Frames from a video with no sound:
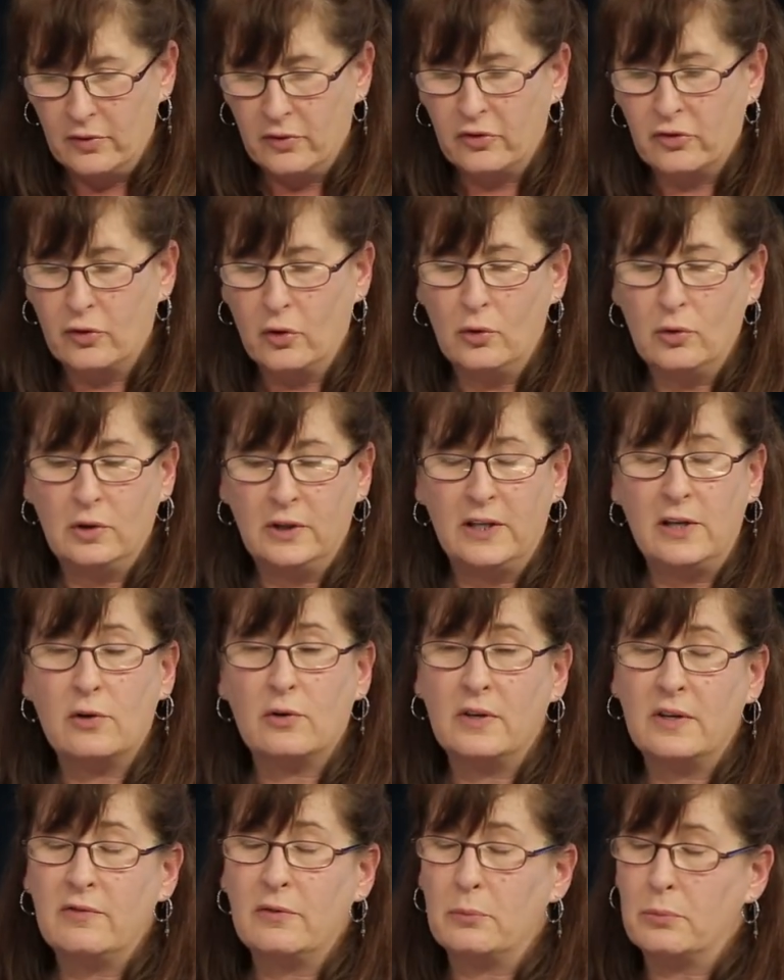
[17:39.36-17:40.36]
solely
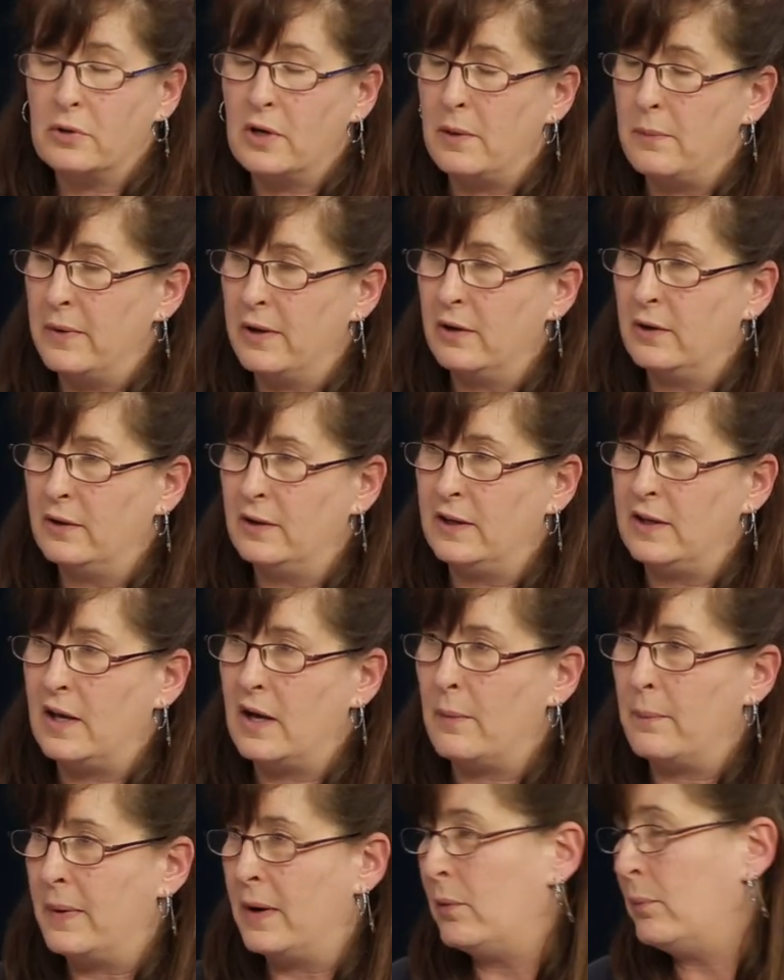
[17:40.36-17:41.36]
or even primarily
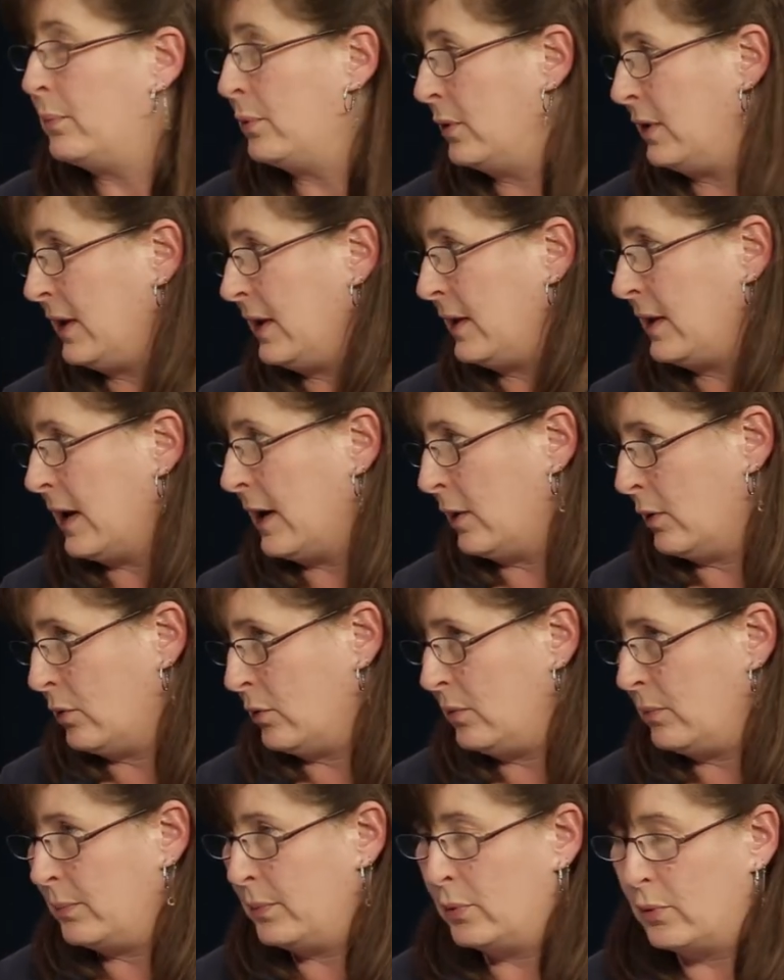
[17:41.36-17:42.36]
about putting
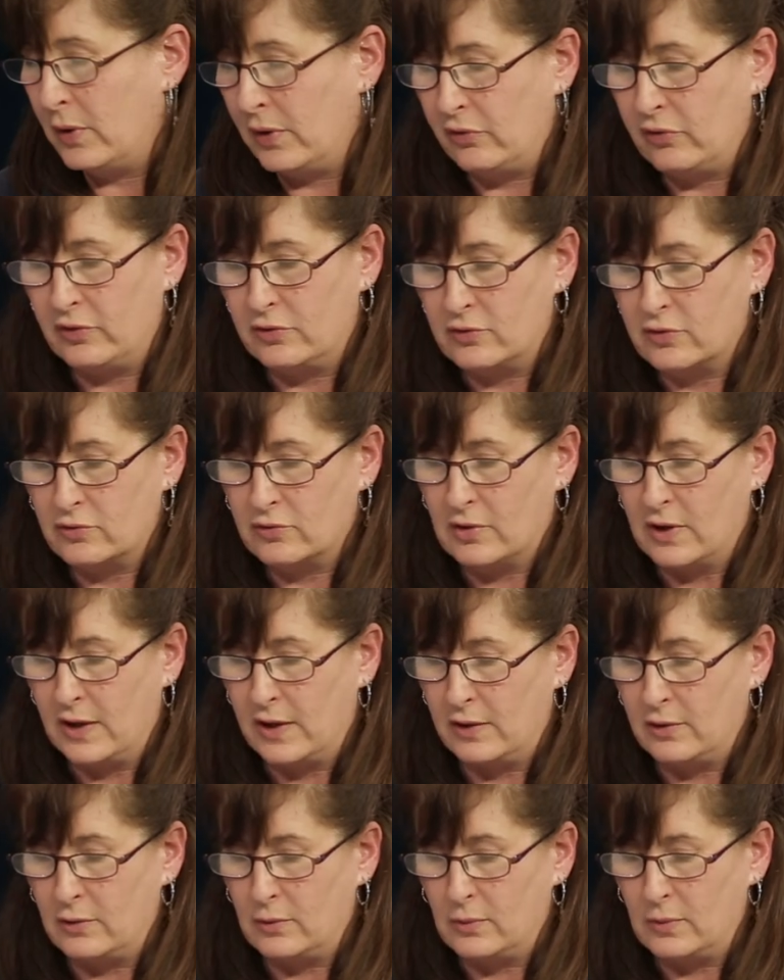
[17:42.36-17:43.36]
out poison to
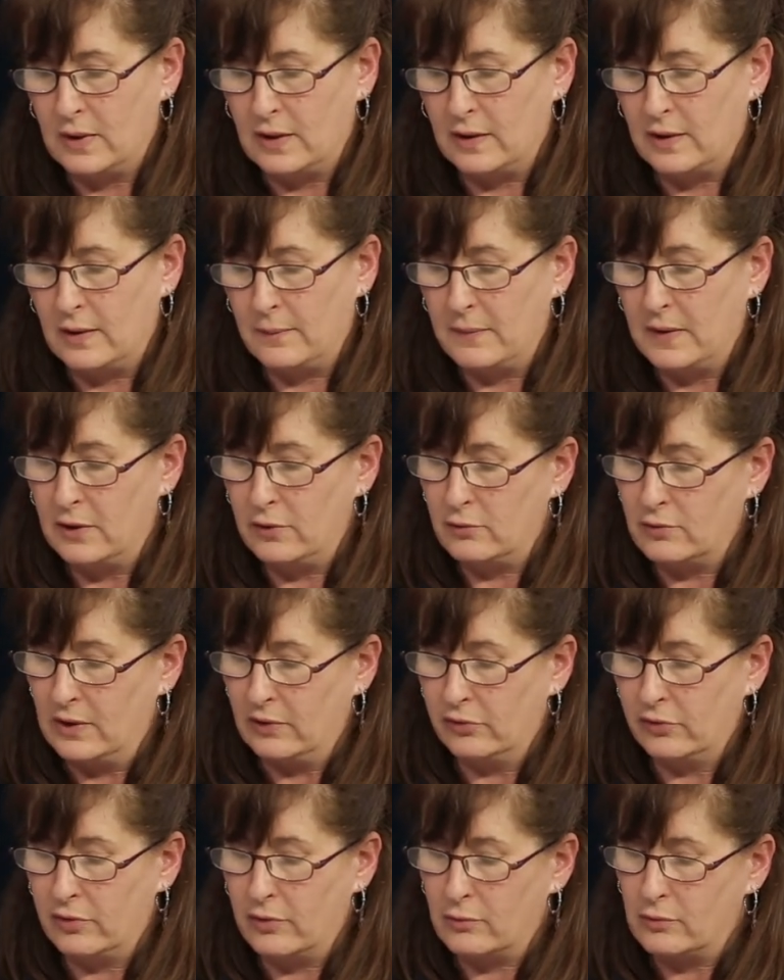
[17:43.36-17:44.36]
try to um,
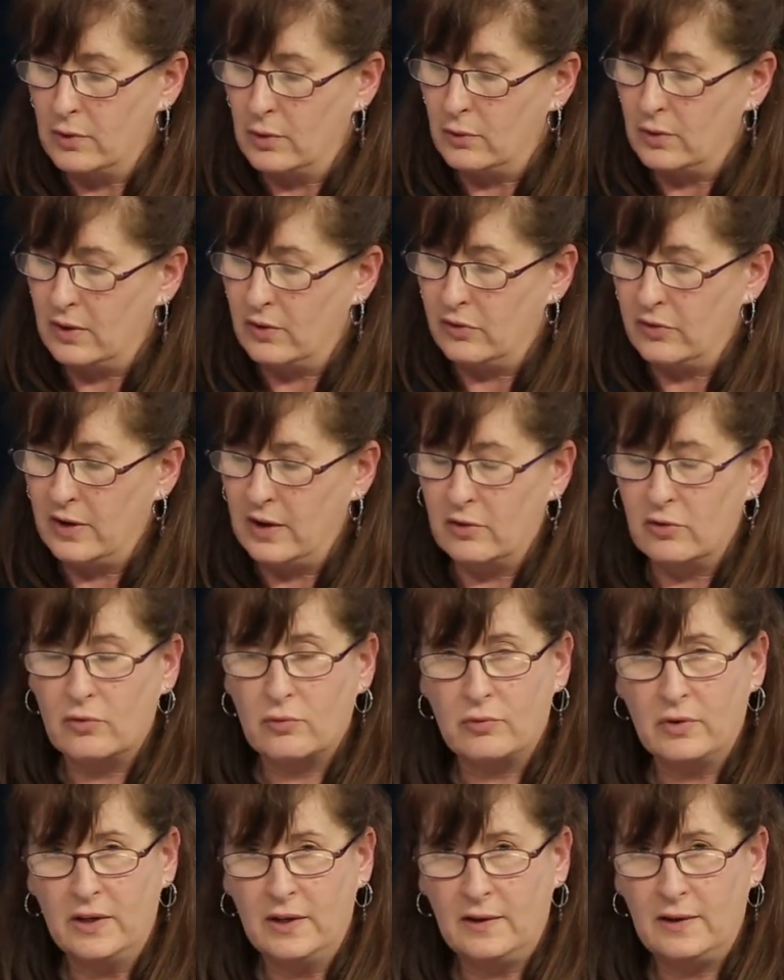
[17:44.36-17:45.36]
address the rodents.
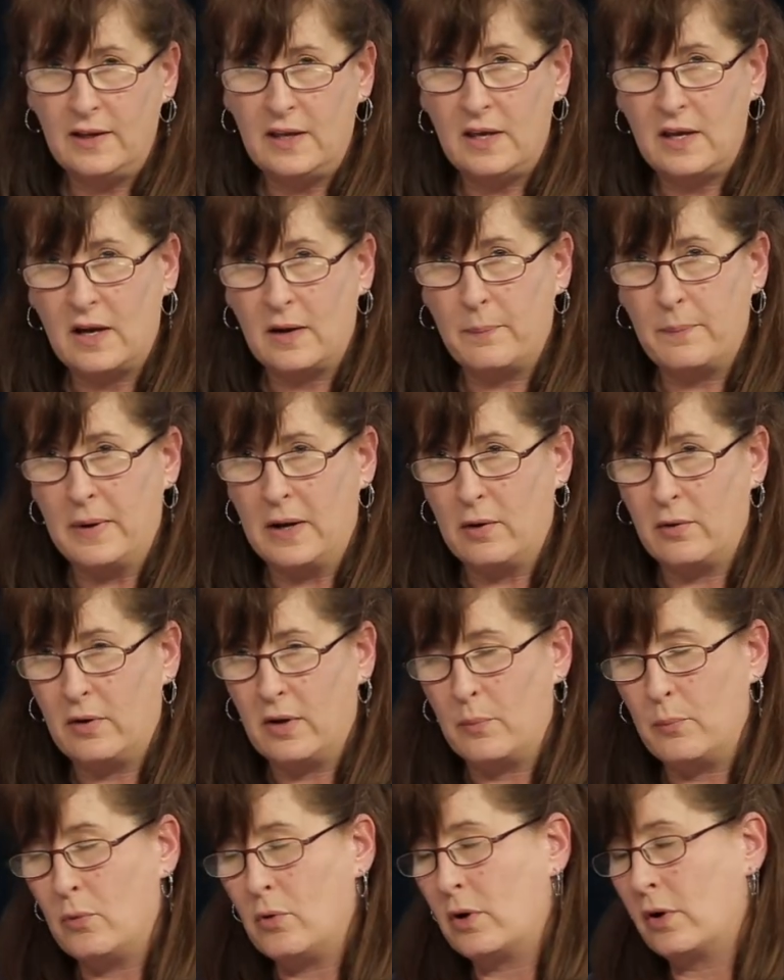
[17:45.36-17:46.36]
It's really
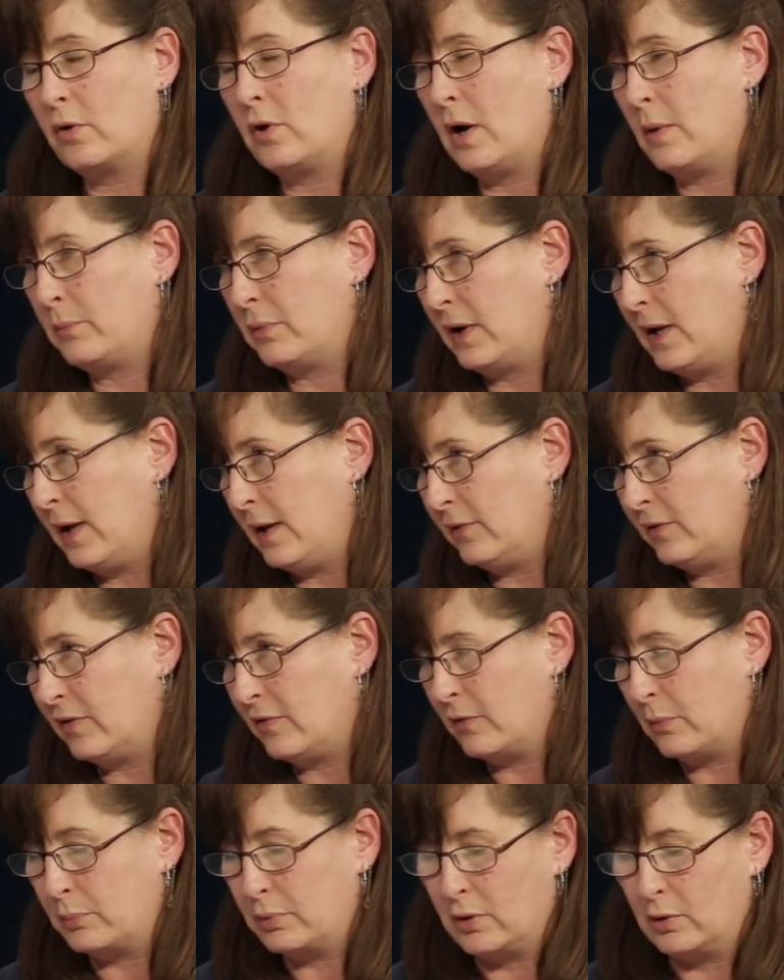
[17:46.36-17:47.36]
about a more
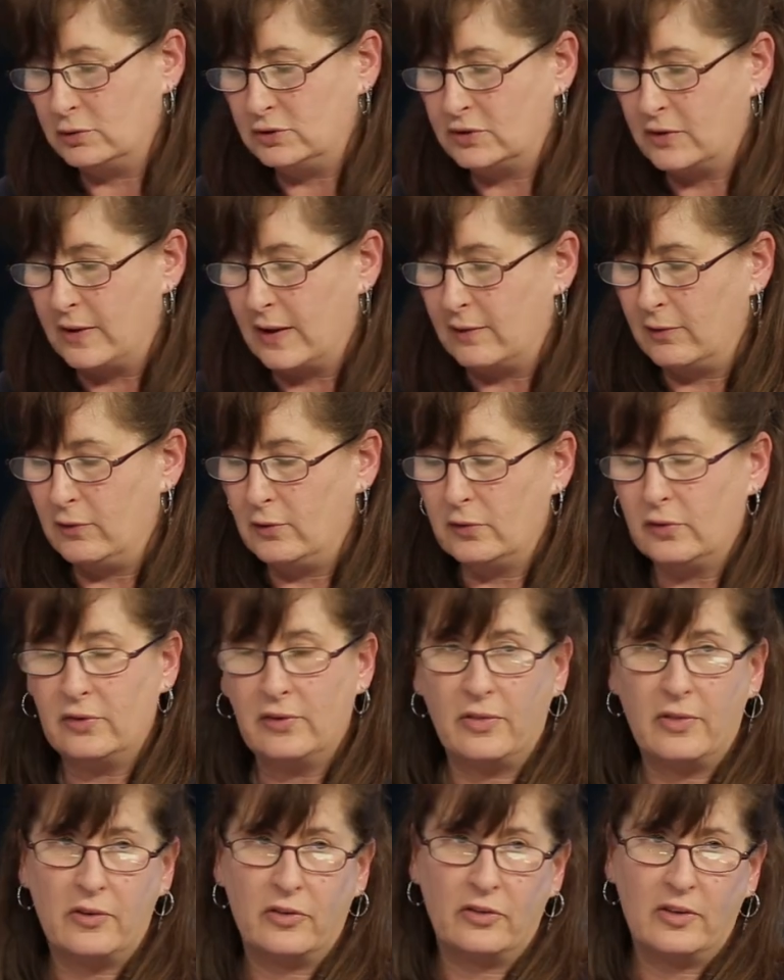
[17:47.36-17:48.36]
comprehensive approach that
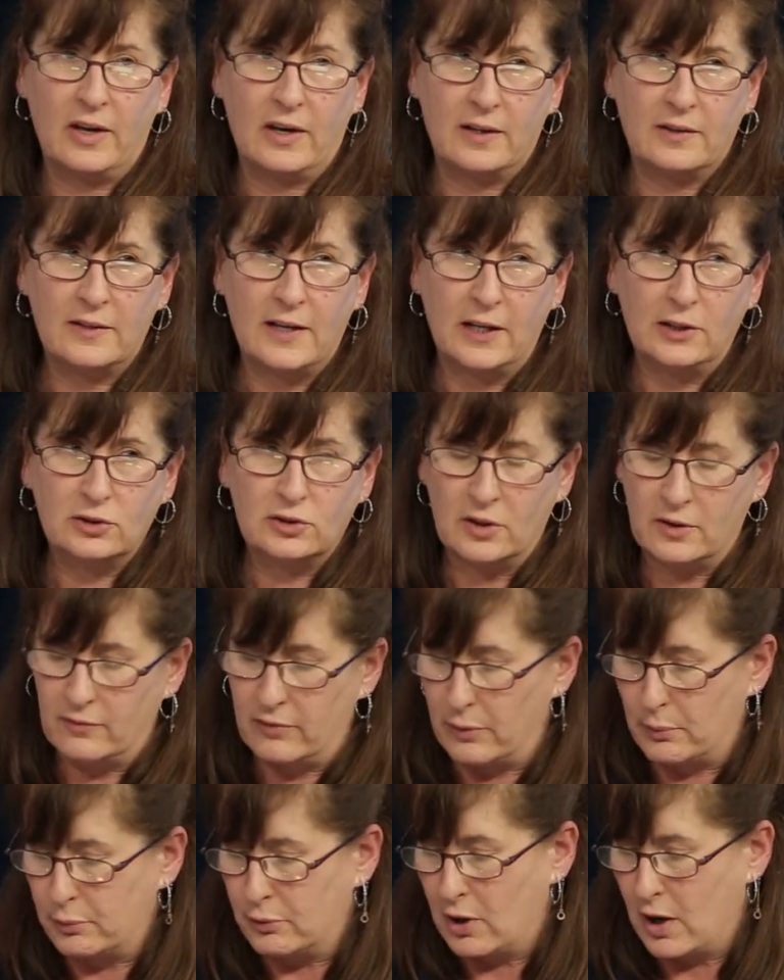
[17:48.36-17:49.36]
looks at the sanitation
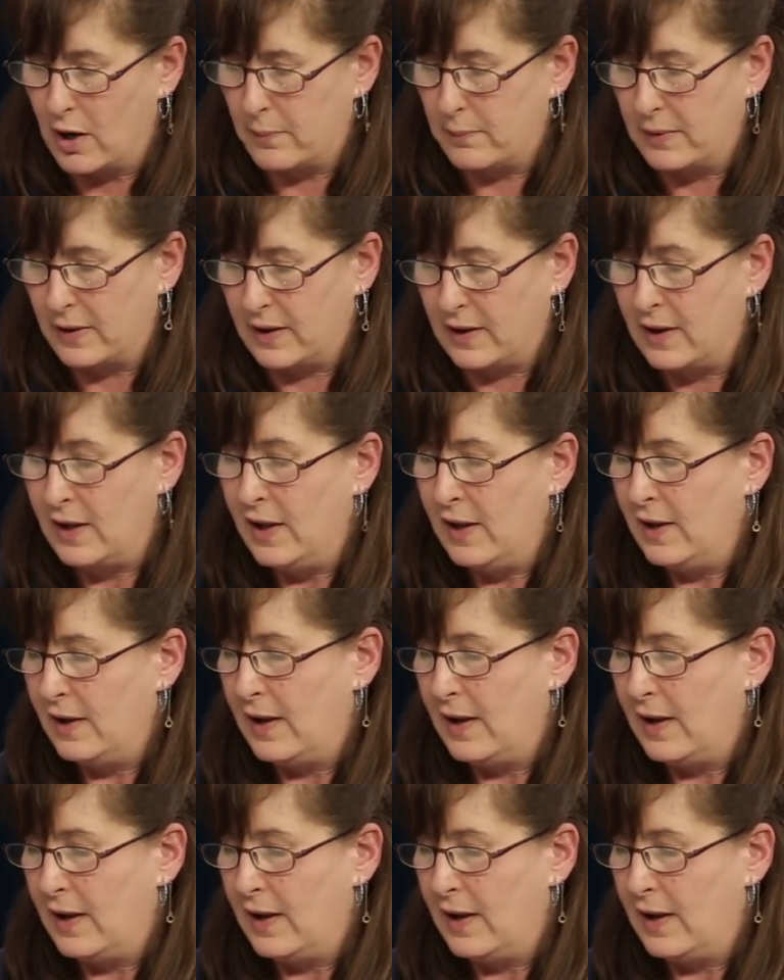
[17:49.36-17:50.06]
of the property.